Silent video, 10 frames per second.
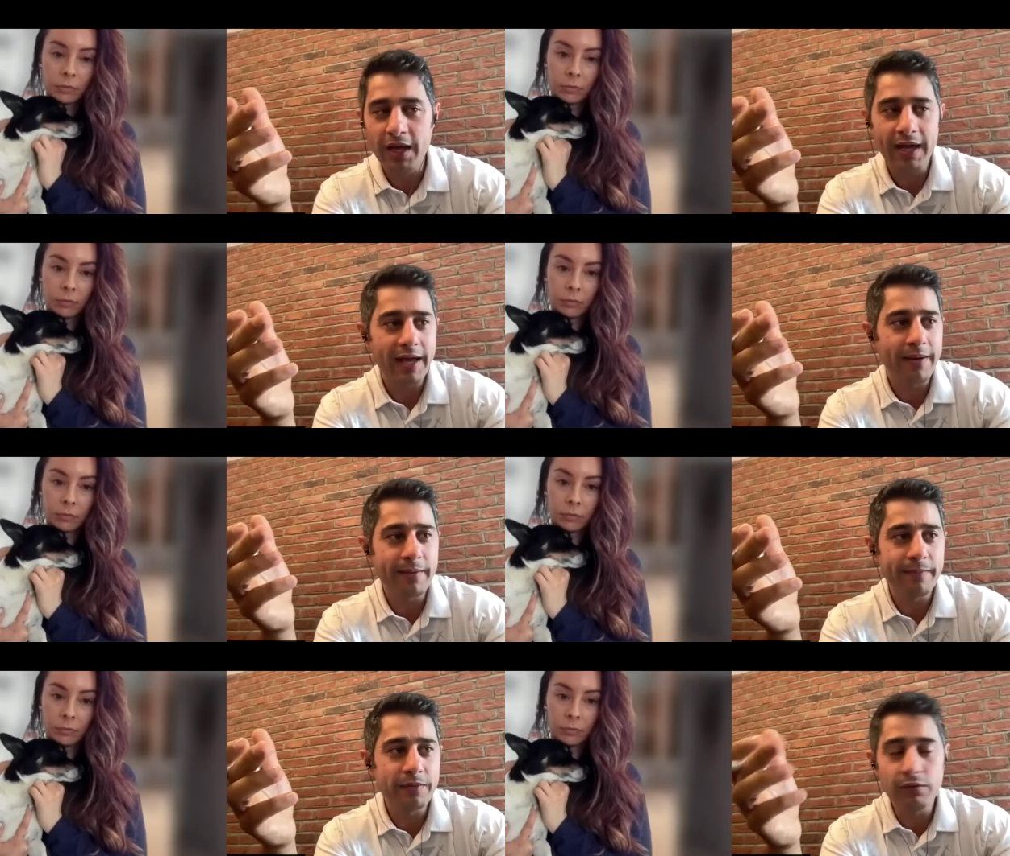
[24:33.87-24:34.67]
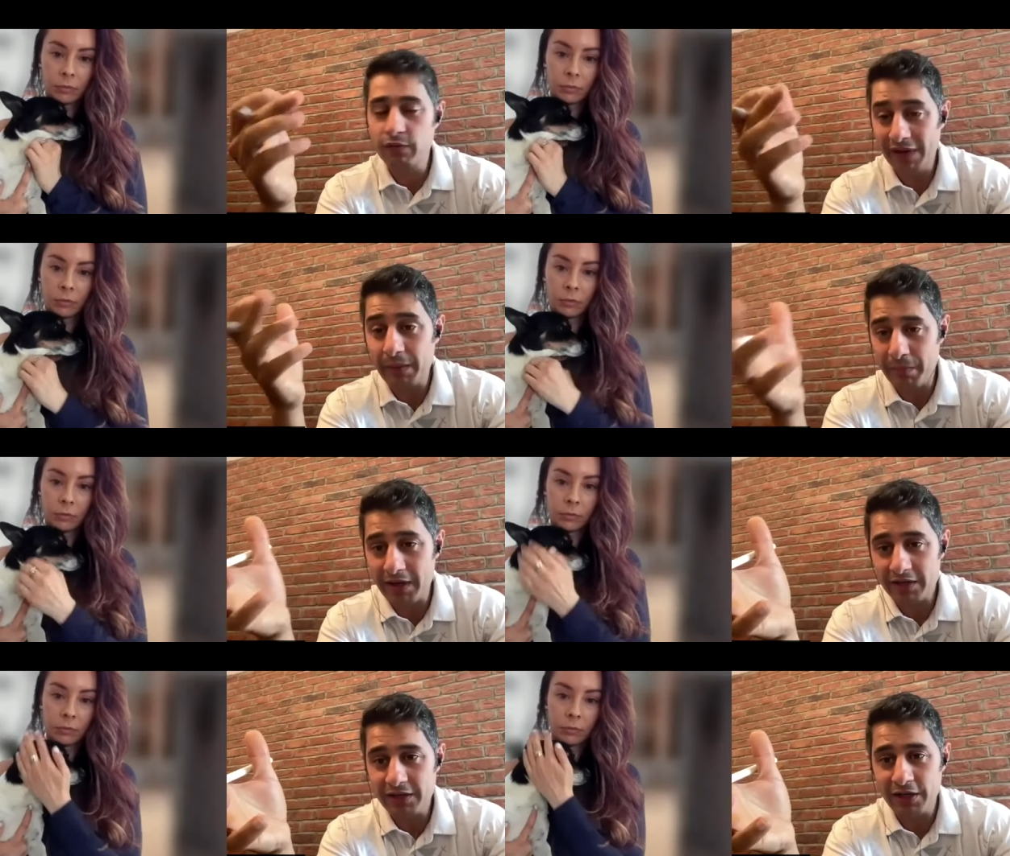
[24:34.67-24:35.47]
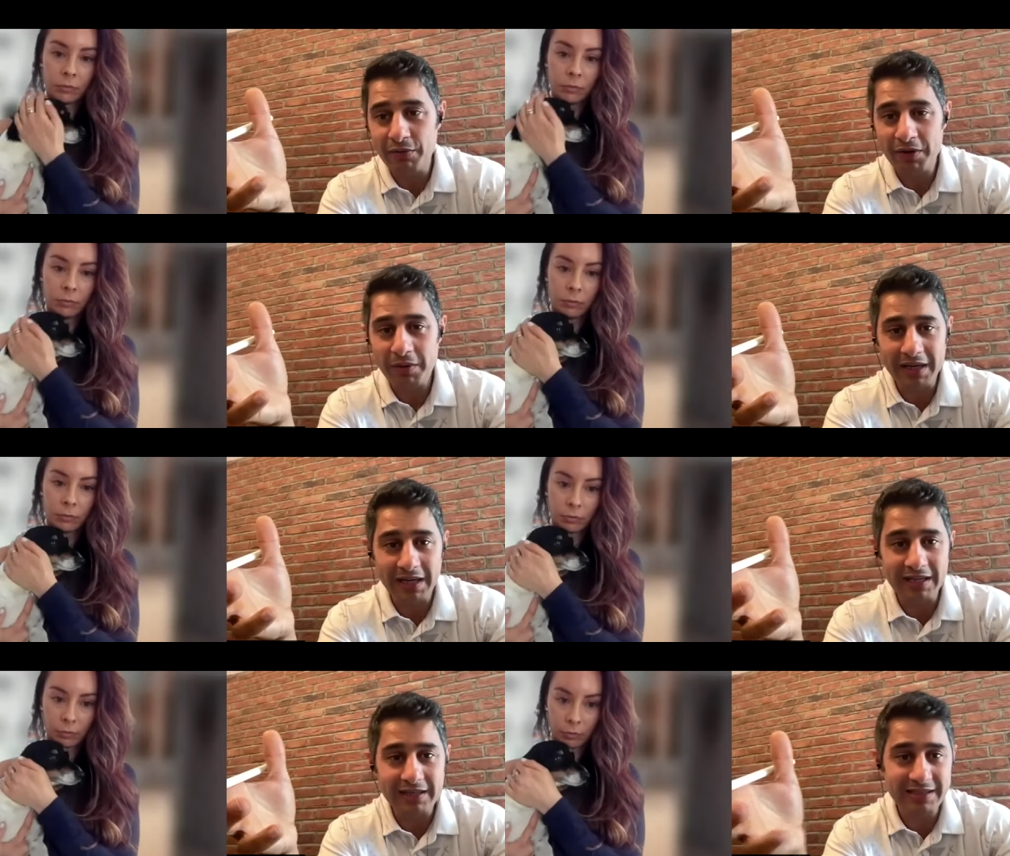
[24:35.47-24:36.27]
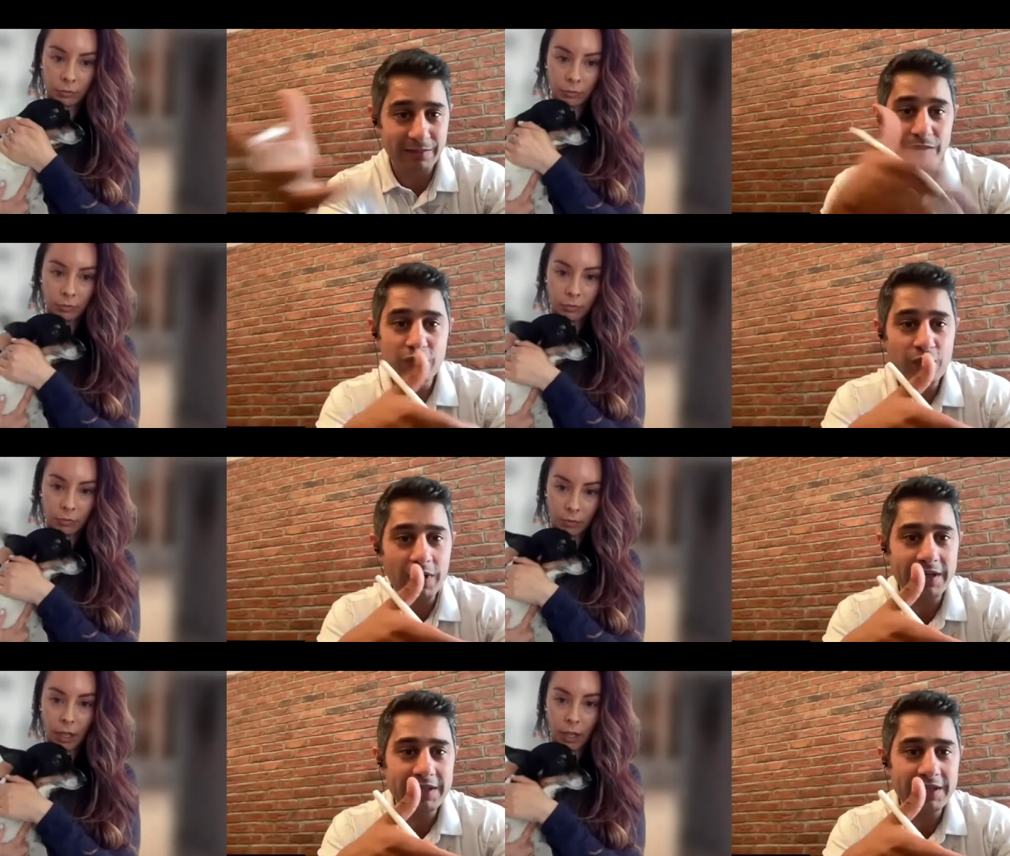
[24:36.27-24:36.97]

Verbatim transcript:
Speaker 1: um you were feeling better you know what i mean in symptoms wise yeah.